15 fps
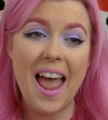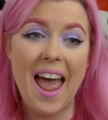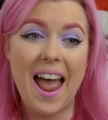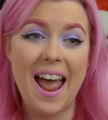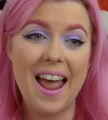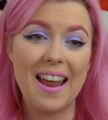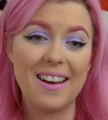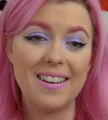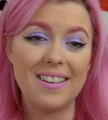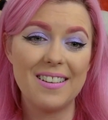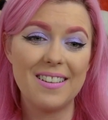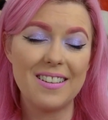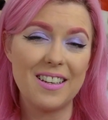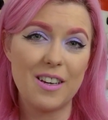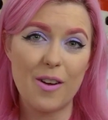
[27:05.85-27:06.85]

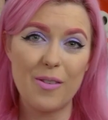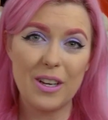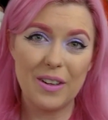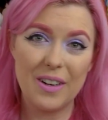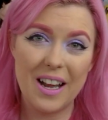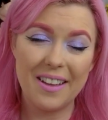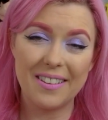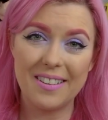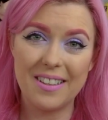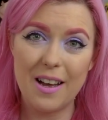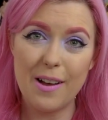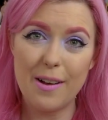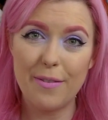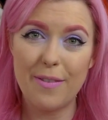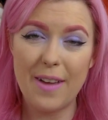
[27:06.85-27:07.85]
and, you know, we got our
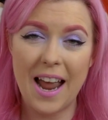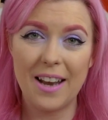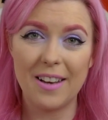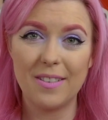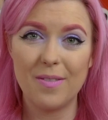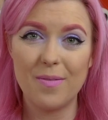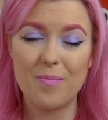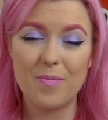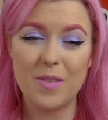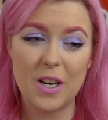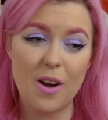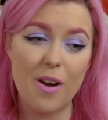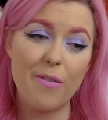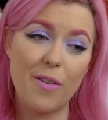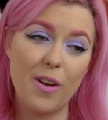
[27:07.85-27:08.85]
stuff and, you
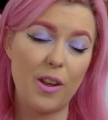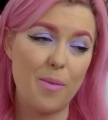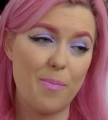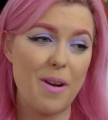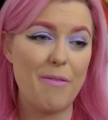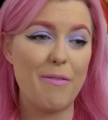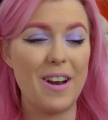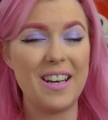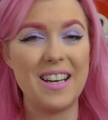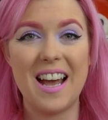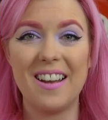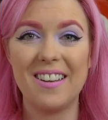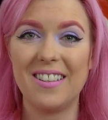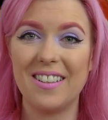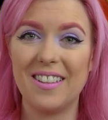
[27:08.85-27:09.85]
know, followed my friend
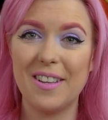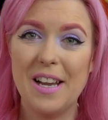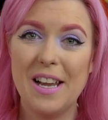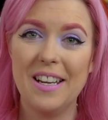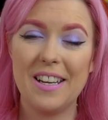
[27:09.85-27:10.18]
out to,